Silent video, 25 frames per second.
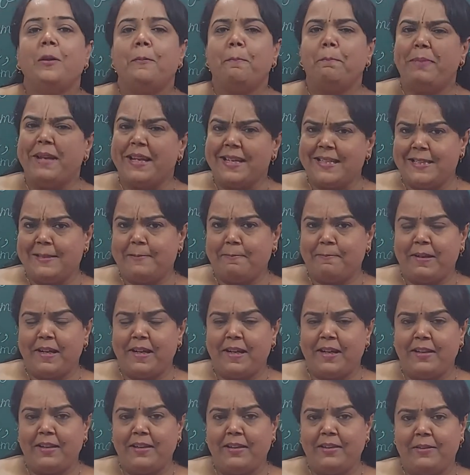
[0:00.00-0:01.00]
Best
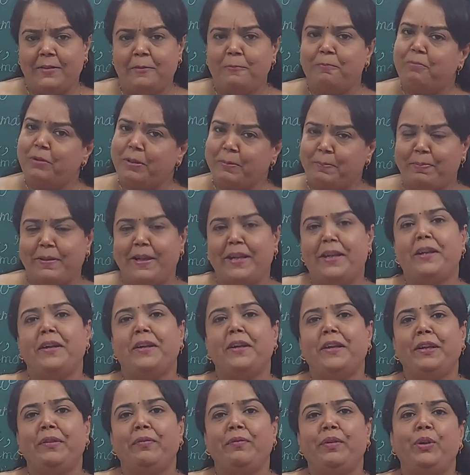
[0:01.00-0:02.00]
part: prepare a
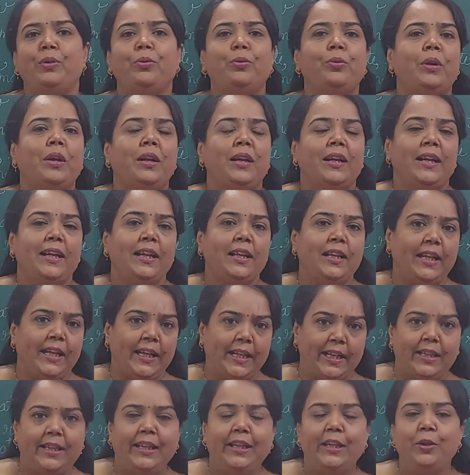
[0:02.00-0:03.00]
review in
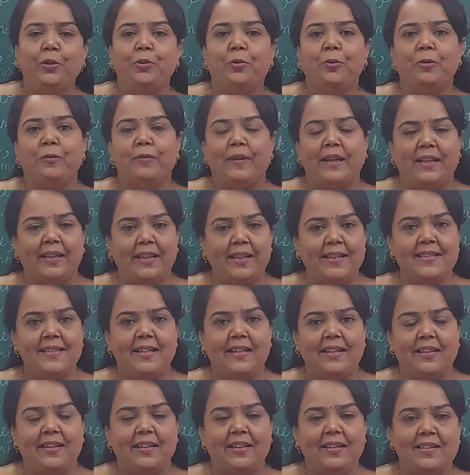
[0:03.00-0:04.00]
18 to 20
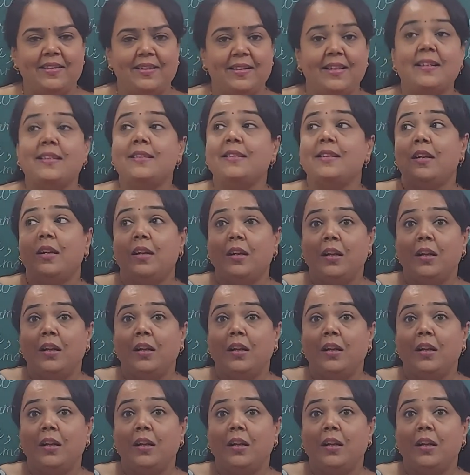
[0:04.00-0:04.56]
sentences.